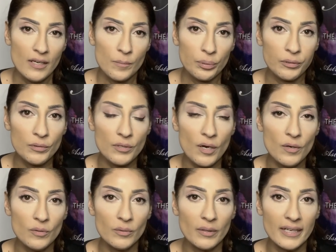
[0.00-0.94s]

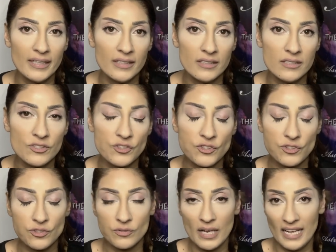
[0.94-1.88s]
Pluto
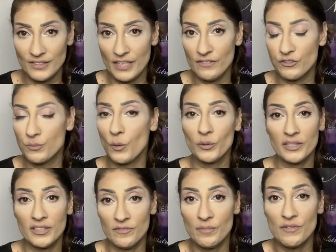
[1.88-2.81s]
is, as I've
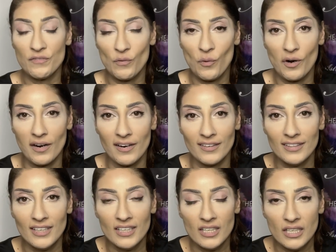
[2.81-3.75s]
spoken of before,
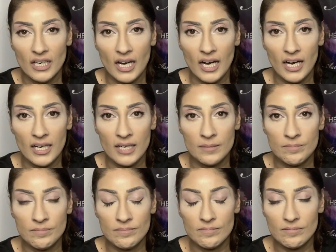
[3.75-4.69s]

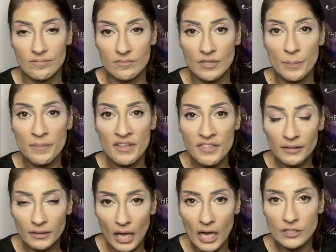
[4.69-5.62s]
um, the
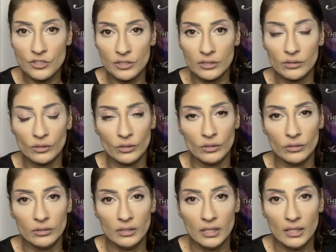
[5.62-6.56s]

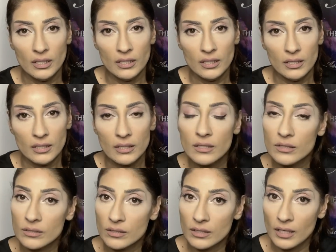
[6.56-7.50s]
mythological
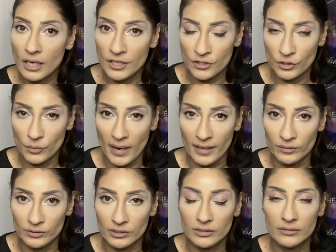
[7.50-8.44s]

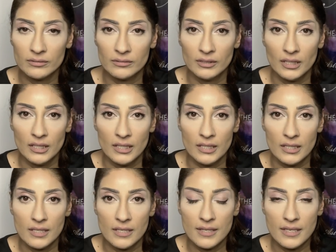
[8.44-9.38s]
underground
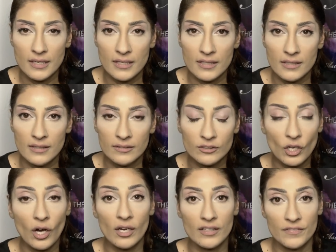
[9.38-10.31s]
the
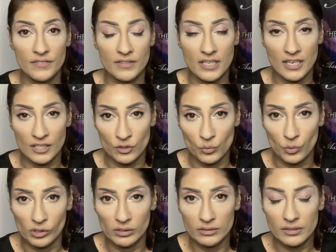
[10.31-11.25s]
god of the
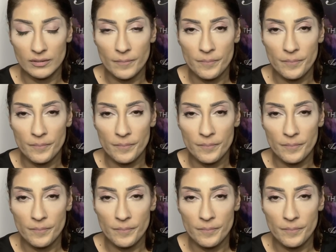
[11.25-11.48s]
underworld,